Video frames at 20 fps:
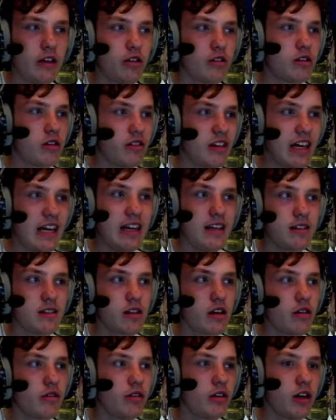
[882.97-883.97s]
and also
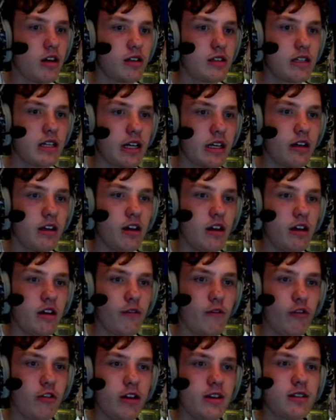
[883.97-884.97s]
Keystone Cutting.
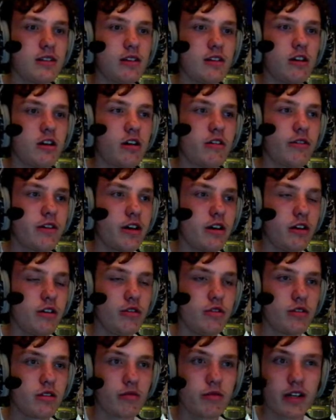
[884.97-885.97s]
3
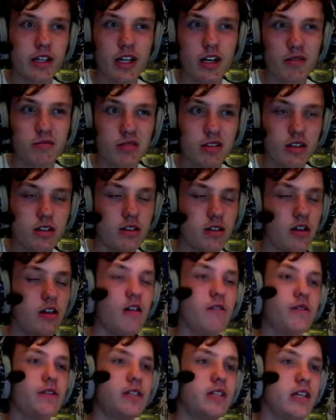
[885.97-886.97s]
scenarios, and when it comes to
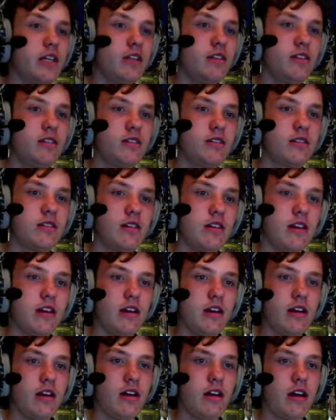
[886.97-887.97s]
services,
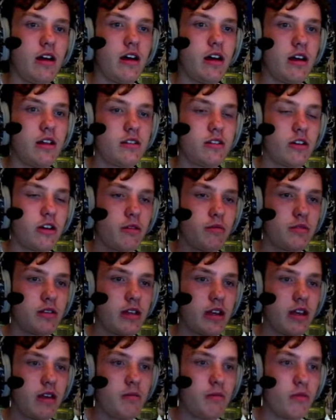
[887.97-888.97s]

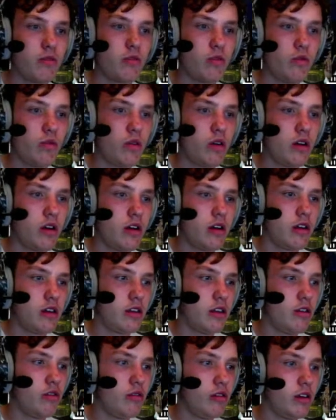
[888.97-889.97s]
timetable,
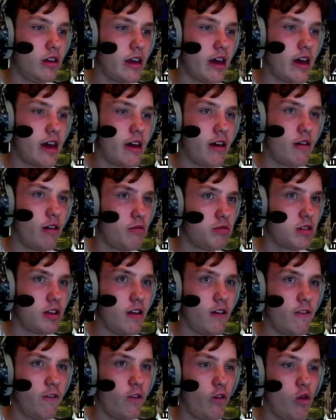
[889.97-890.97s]
you get
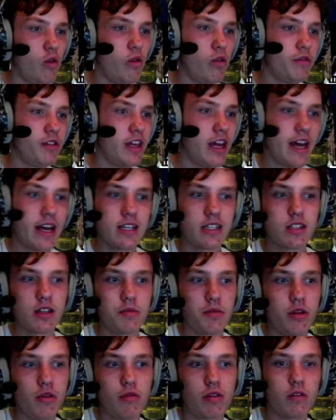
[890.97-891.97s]
obviously 4 of the
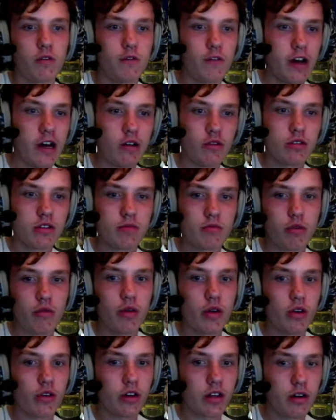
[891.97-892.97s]
SW1000, but
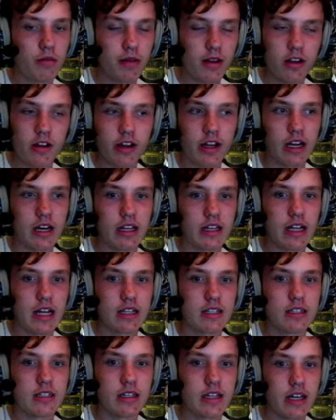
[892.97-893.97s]
we're not going to be looking at
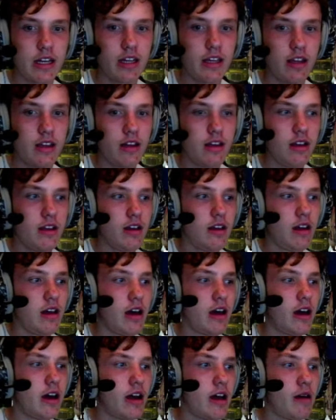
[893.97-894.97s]
that today.
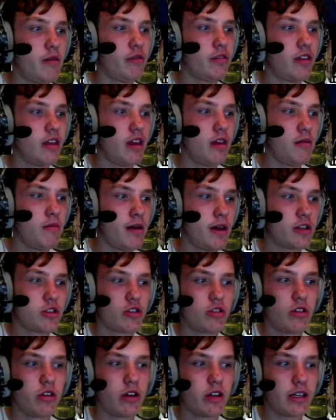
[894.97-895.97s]
And with the
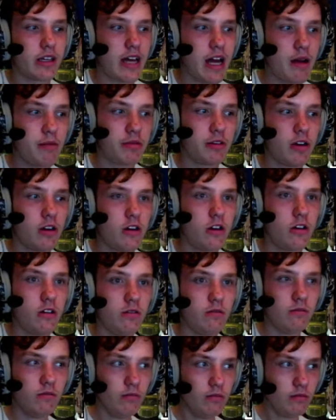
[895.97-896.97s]
Metroliner cab car,